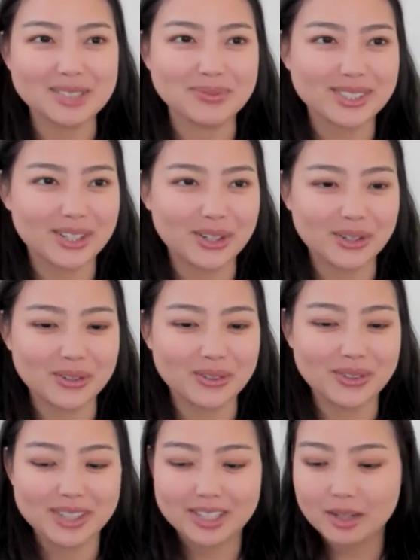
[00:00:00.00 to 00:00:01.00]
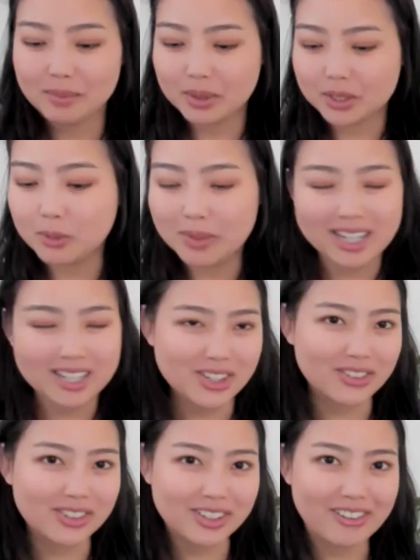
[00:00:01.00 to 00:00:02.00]
So put 2 minutes
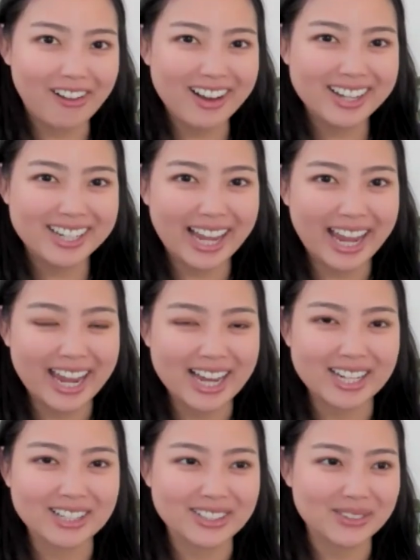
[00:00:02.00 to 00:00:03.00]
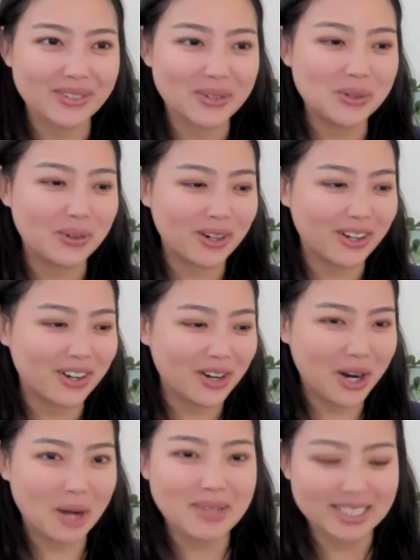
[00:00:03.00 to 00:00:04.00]
on the clock and we will work on our
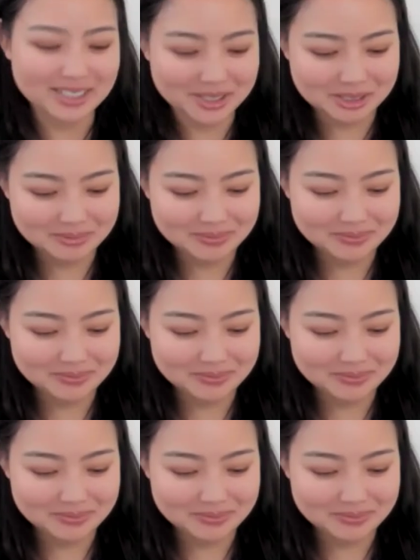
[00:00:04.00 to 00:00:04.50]
comments.